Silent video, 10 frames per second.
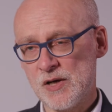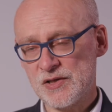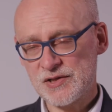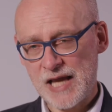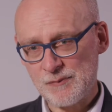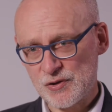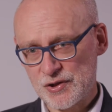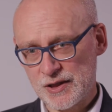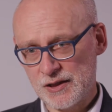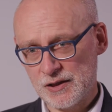
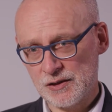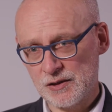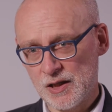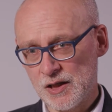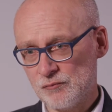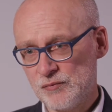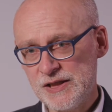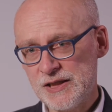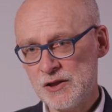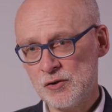establishing
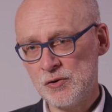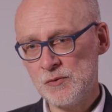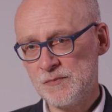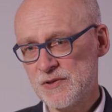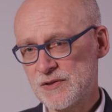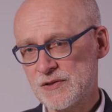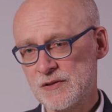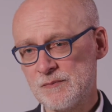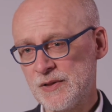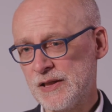reading groups,
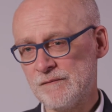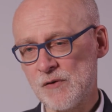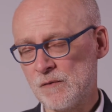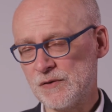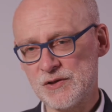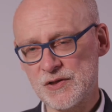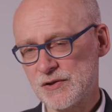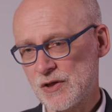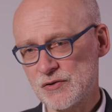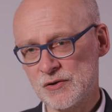being involved in
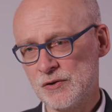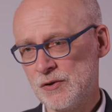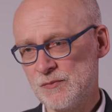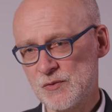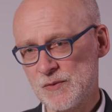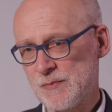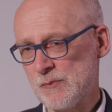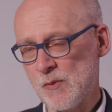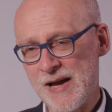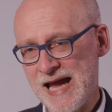discussion groups with
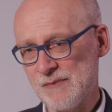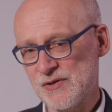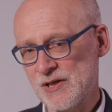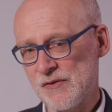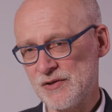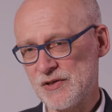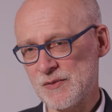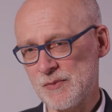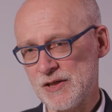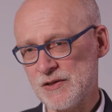people perhaps in other
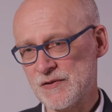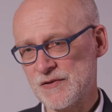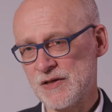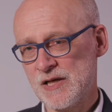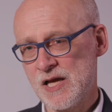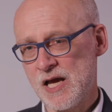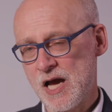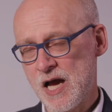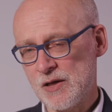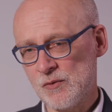disciplines,
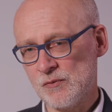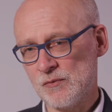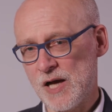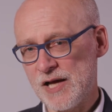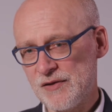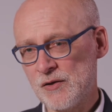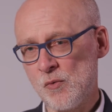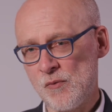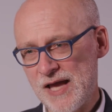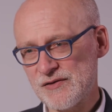I think
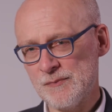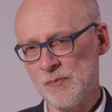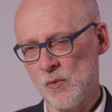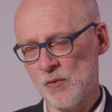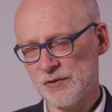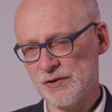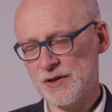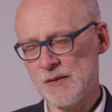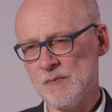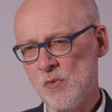all that's important.
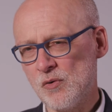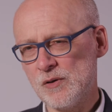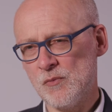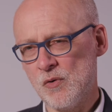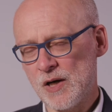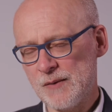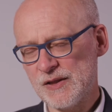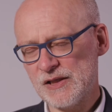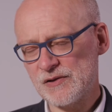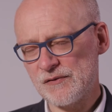And more I
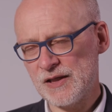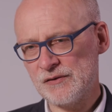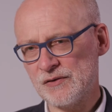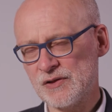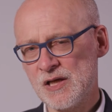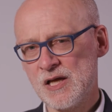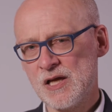begin to think that